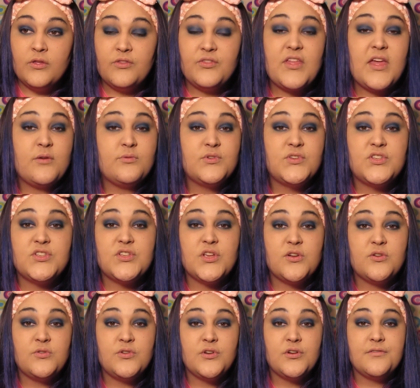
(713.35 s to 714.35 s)
That was
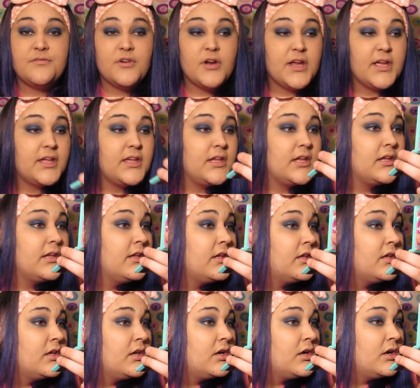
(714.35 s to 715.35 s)
so nerve-wracking.
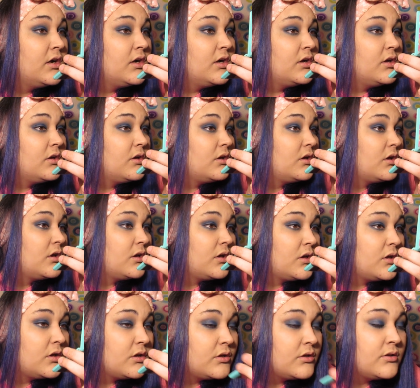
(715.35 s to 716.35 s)

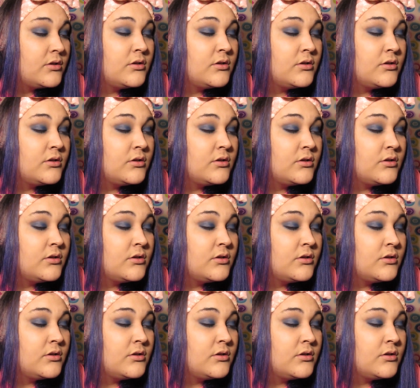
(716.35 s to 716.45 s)
Oh.